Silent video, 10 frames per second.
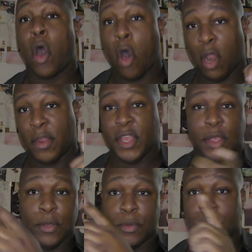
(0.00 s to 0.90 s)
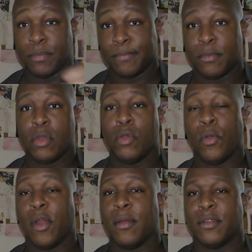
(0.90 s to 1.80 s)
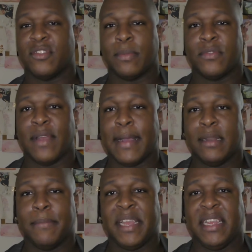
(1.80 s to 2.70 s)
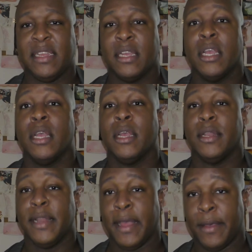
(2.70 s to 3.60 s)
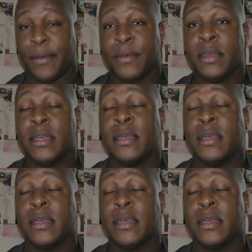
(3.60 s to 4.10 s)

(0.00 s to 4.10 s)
all of you who are subscribed to me know.